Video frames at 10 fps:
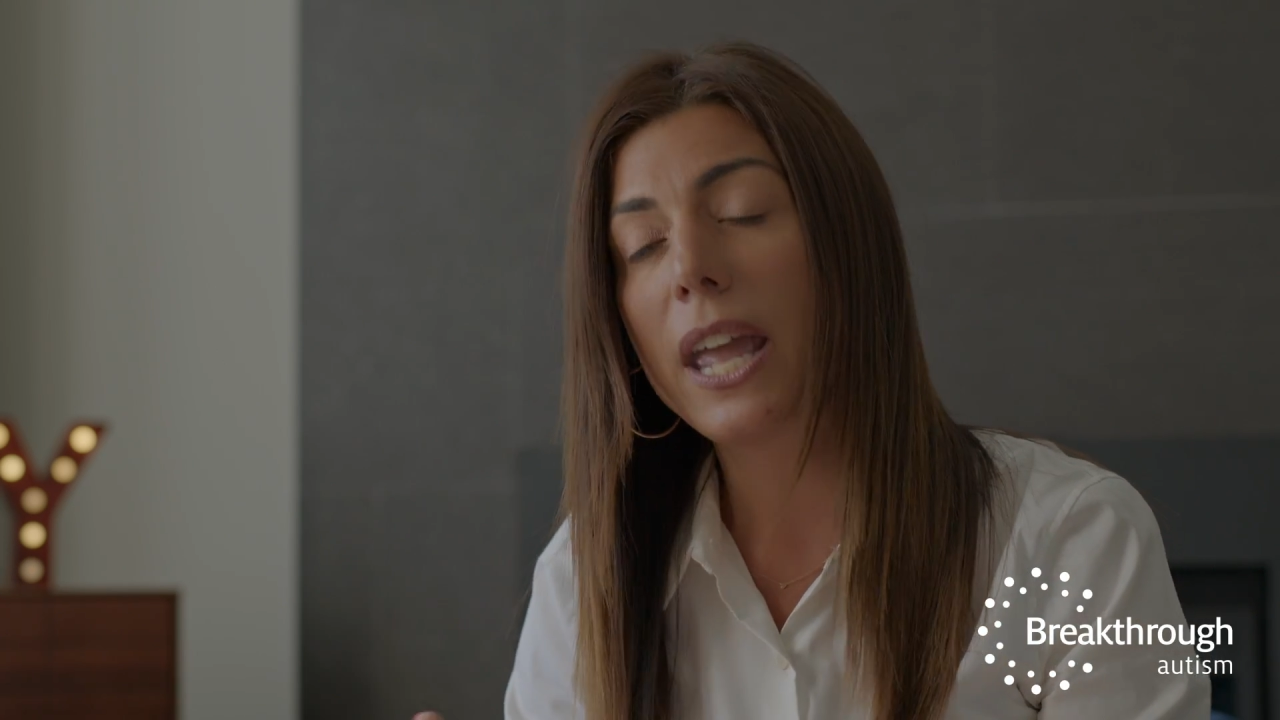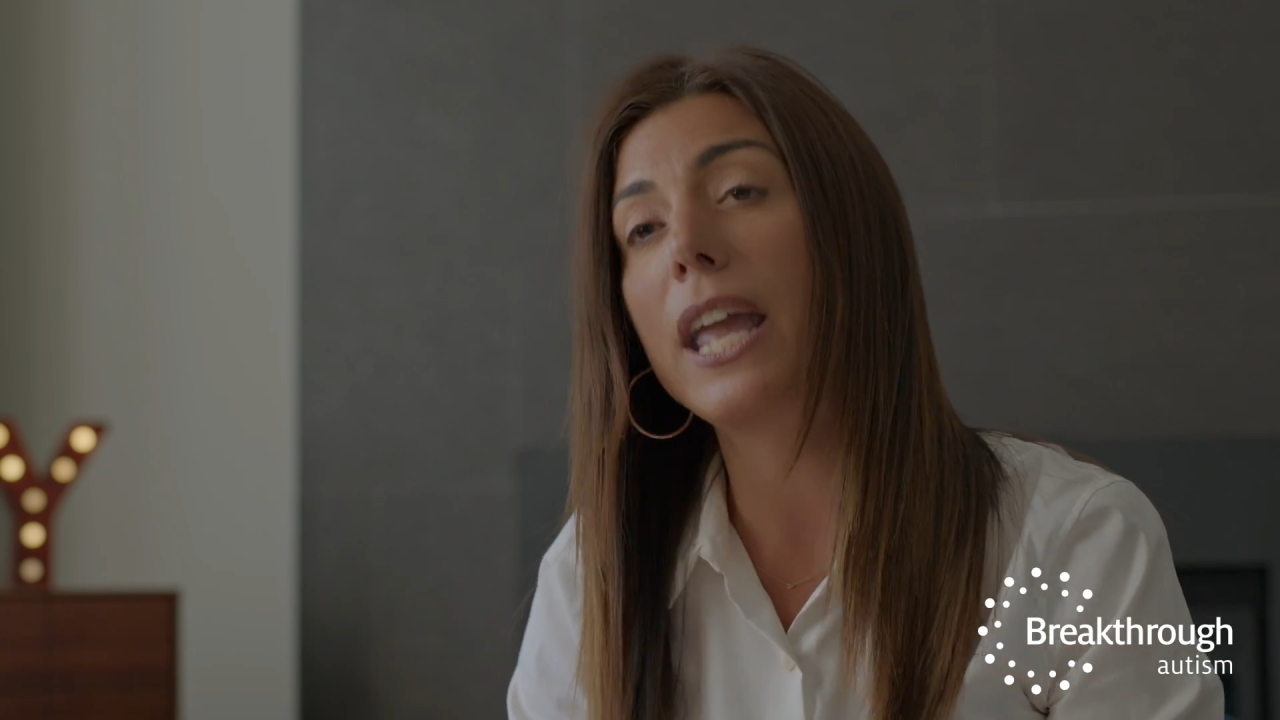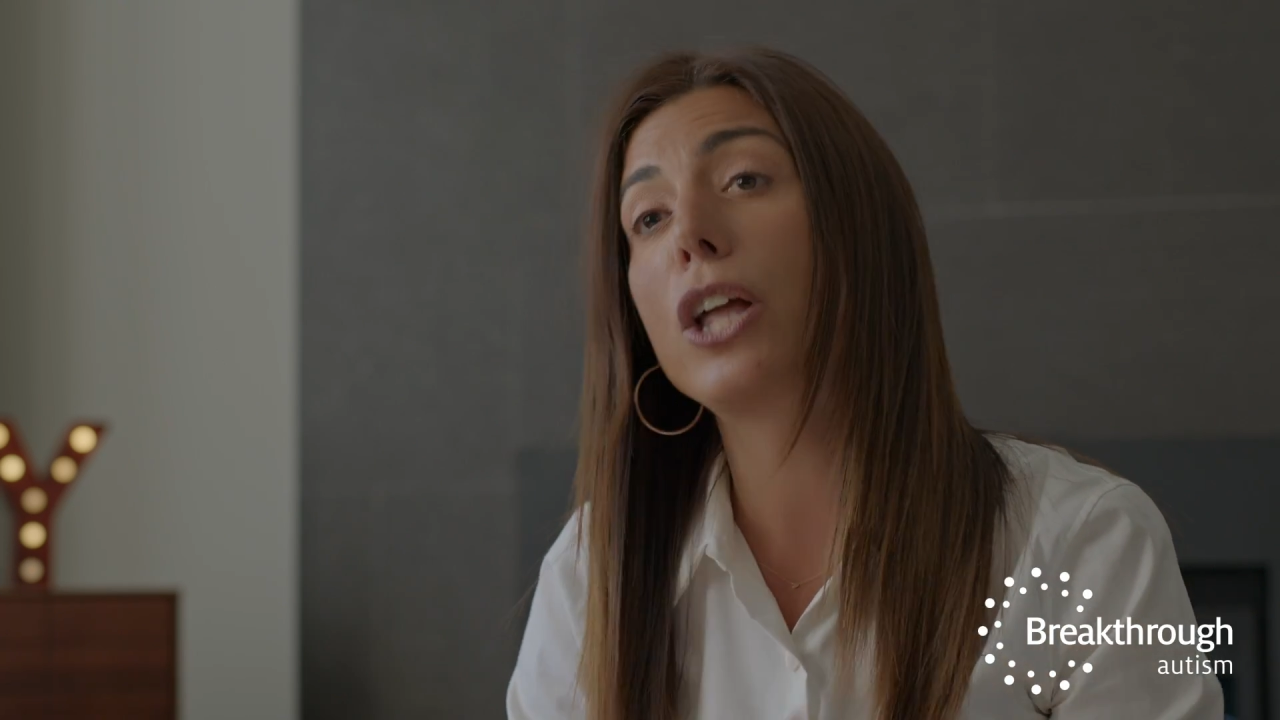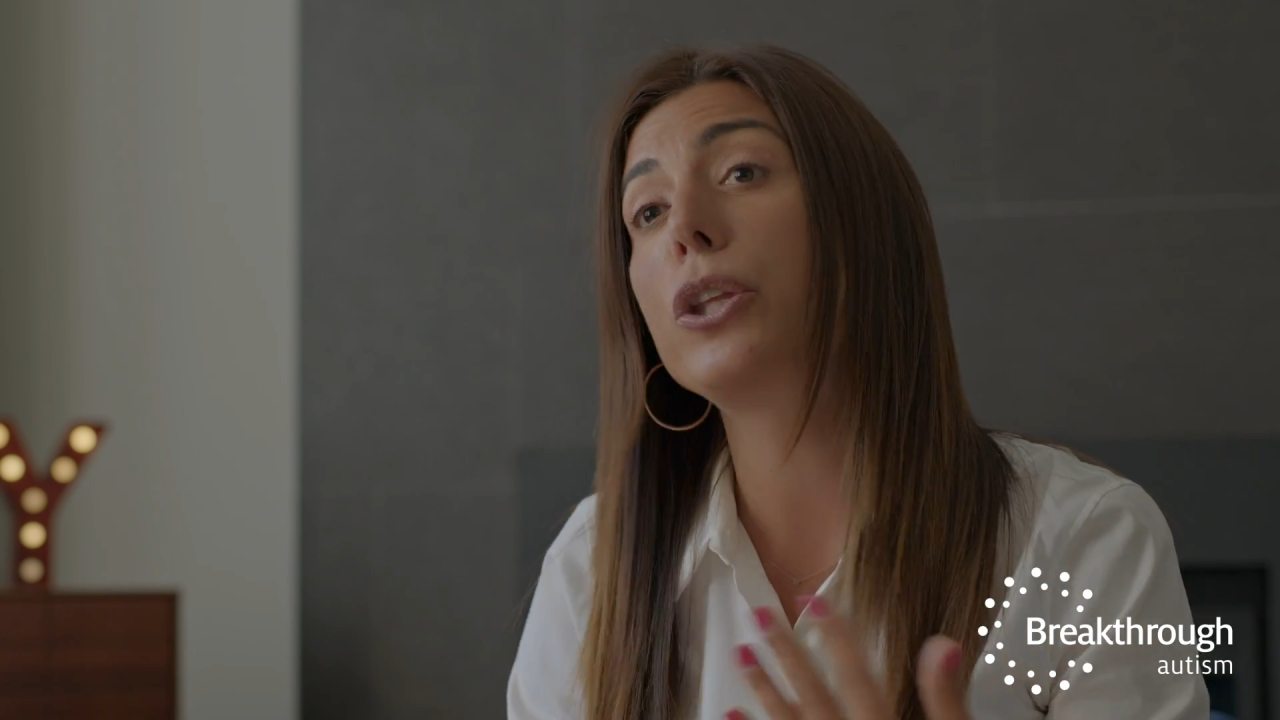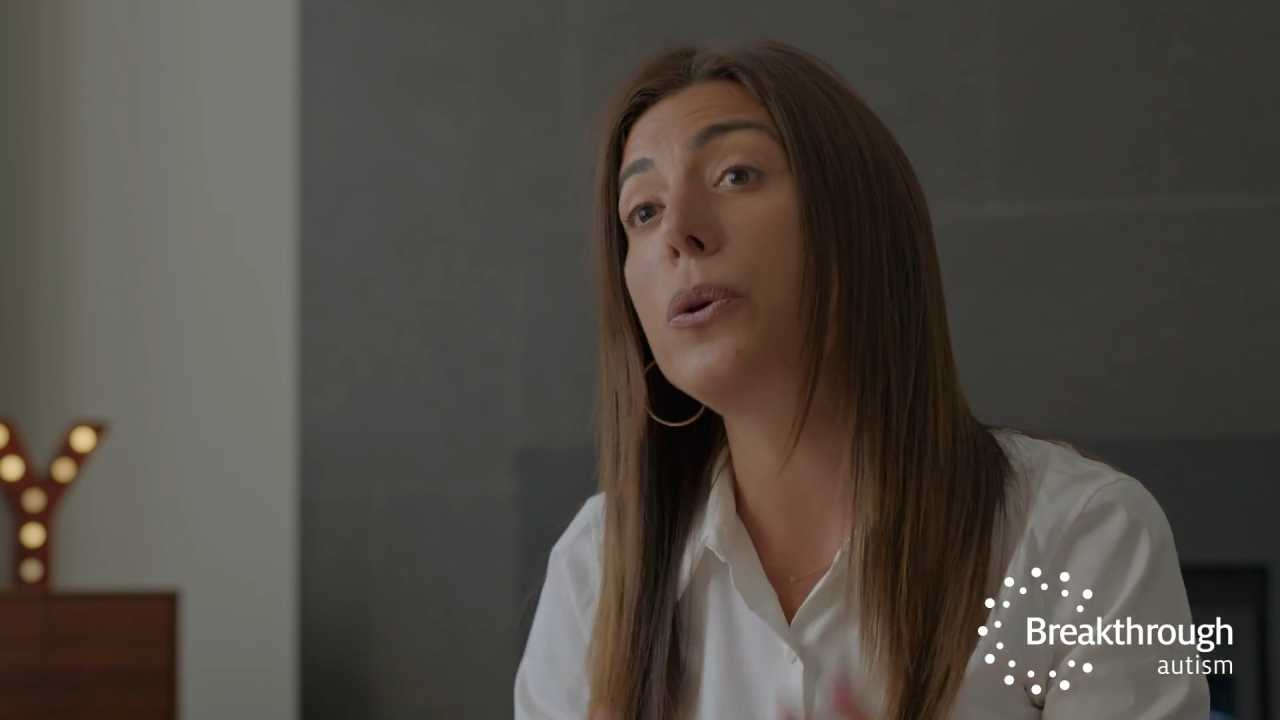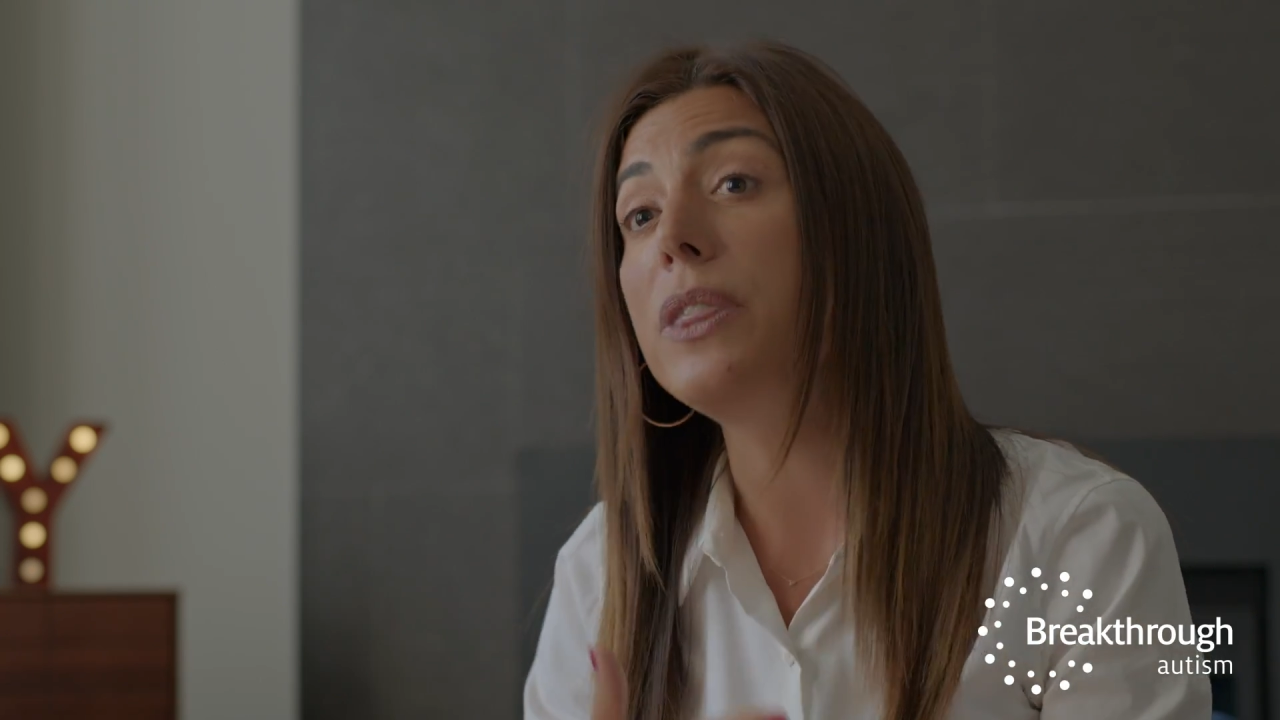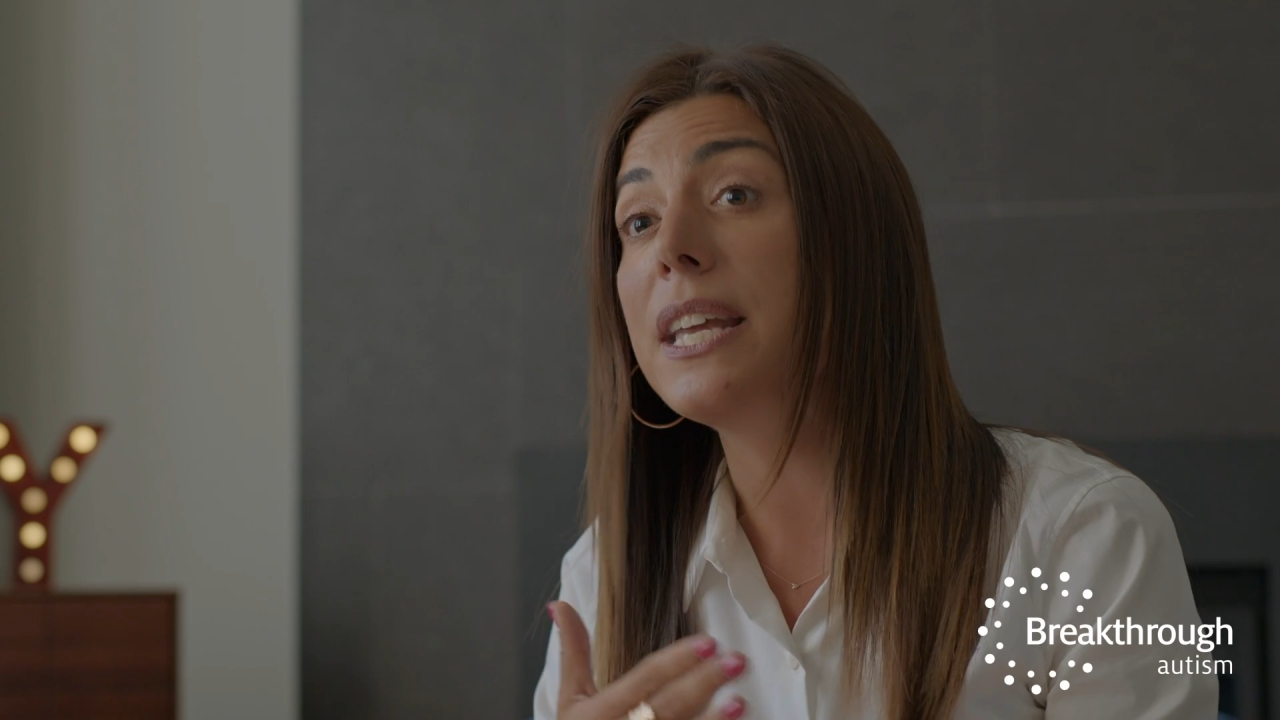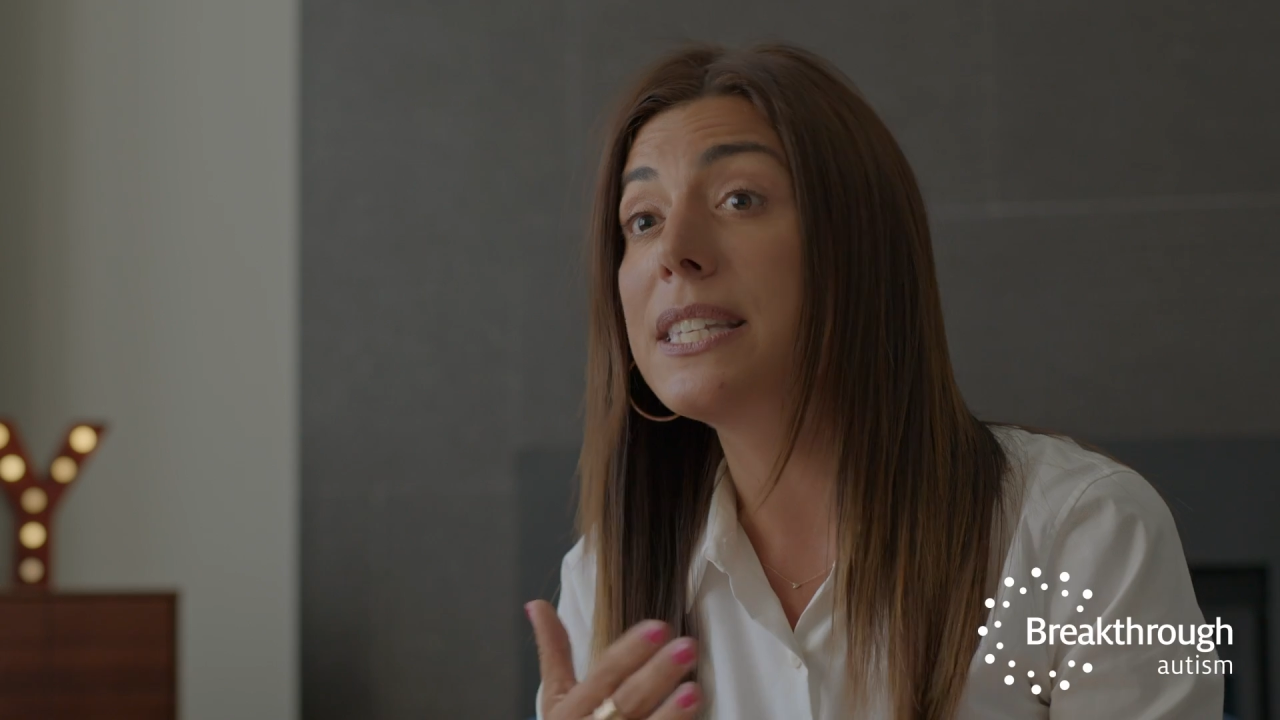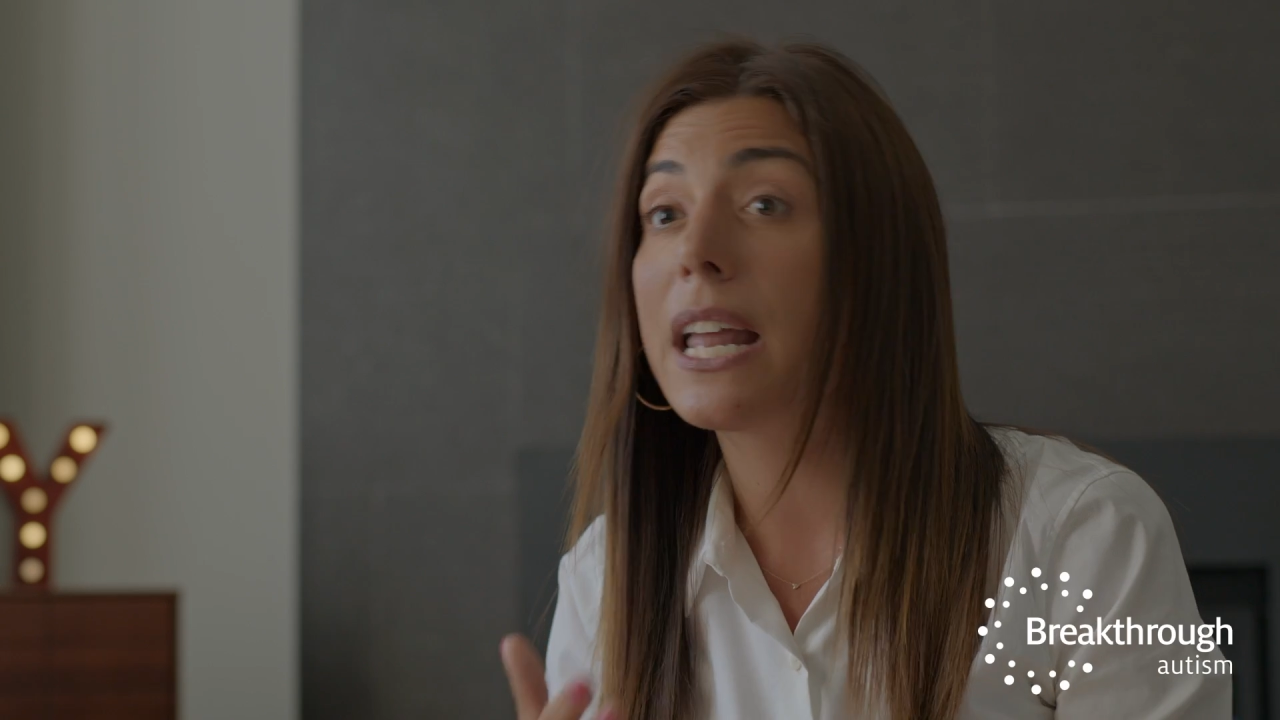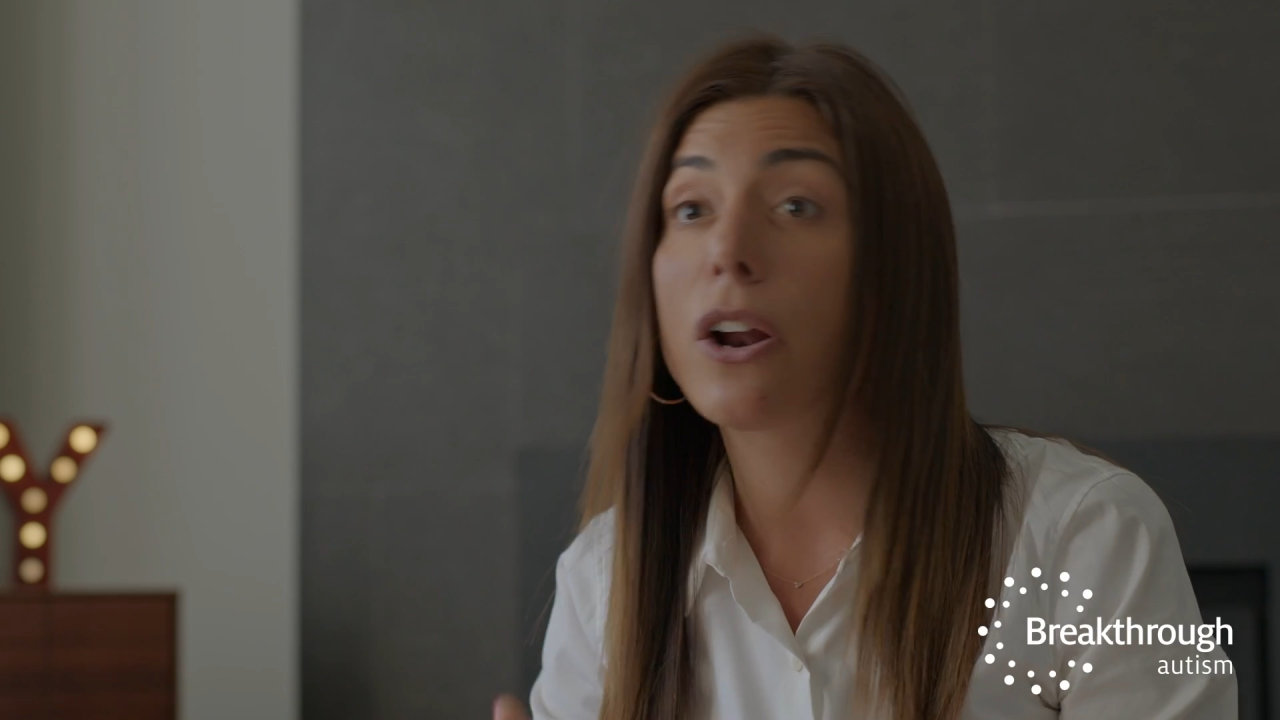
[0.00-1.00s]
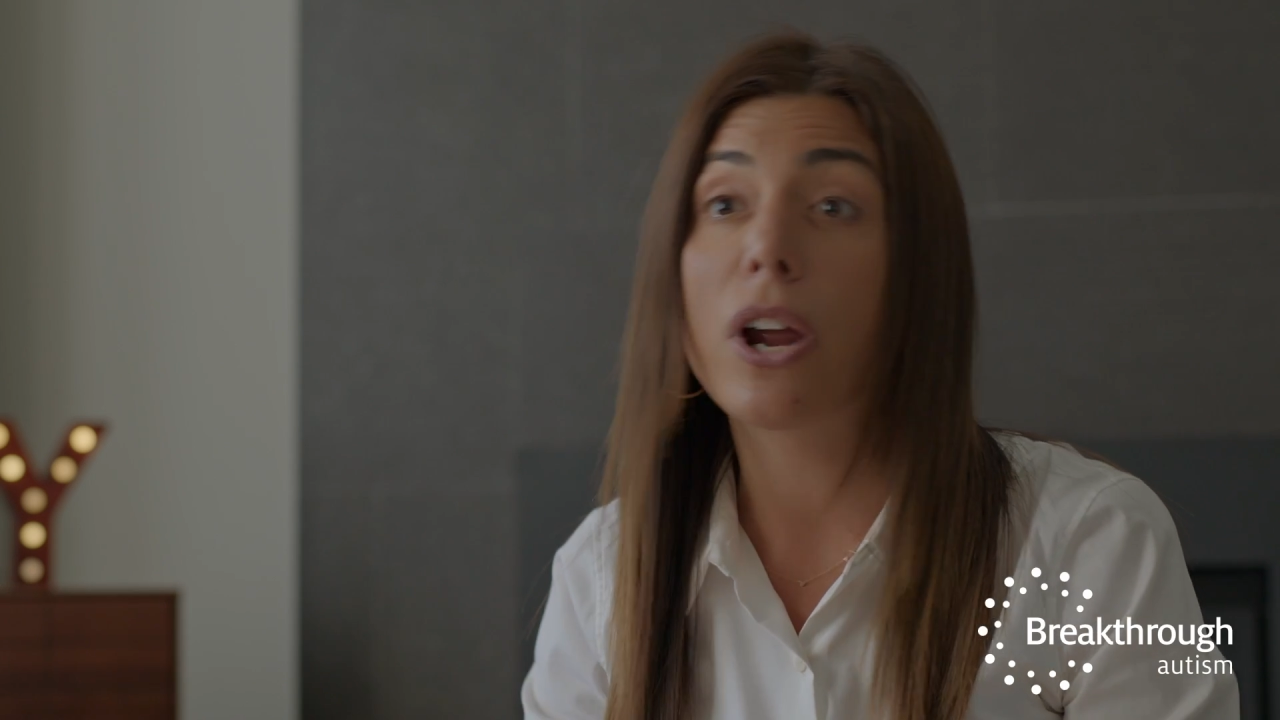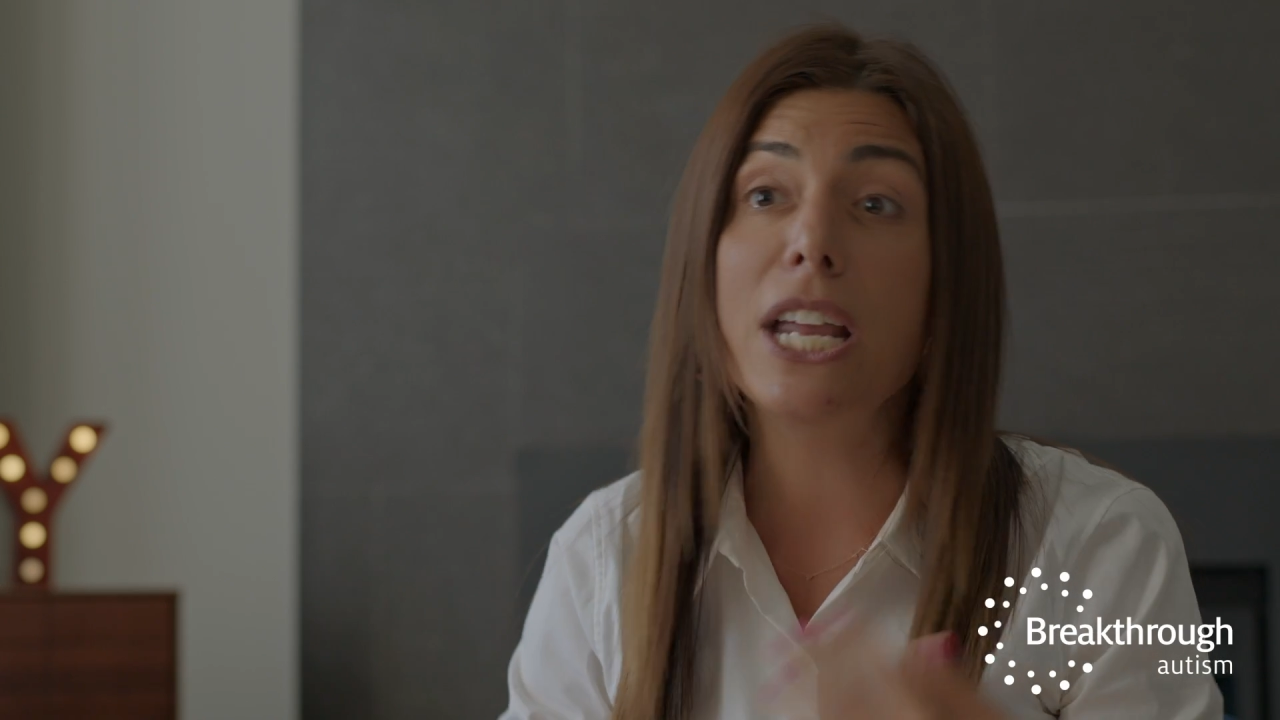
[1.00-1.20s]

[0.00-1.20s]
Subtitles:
Include things that are